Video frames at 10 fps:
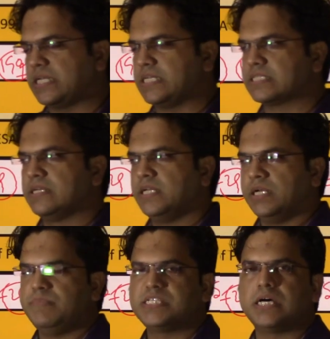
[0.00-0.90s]
yes,
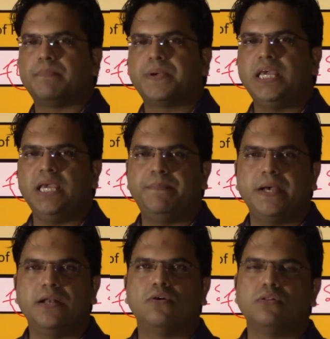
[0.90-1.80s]
means upkeep
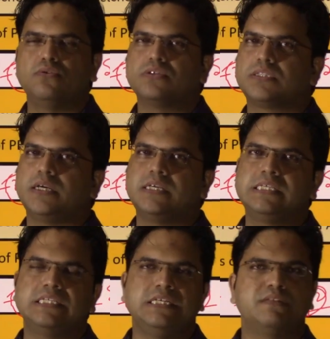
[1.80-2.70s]
and all those
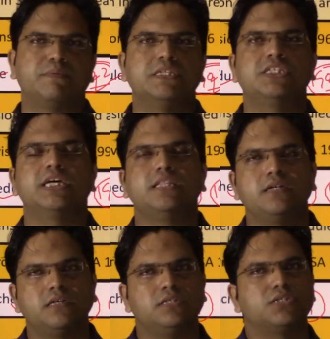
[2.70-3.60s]
things these Panchayati
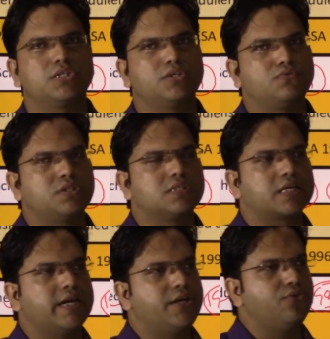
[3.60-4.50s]
Raj institutions
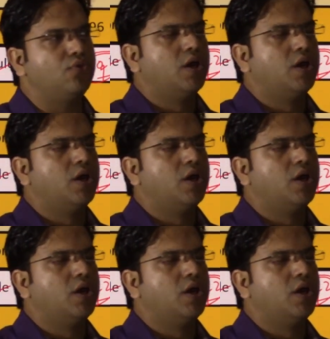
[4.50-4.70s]
can do.